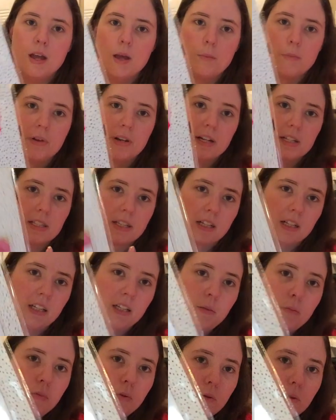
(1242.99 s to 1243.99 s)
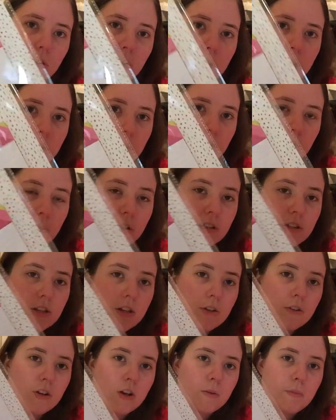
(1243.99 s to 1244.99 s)
But it's a clipboard with
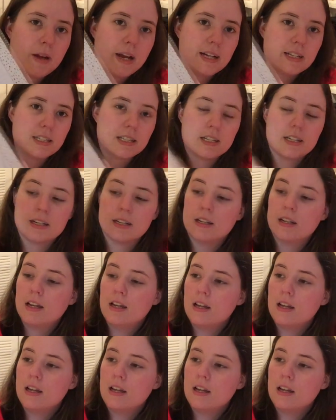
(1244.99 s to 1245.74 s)
two notepads in it.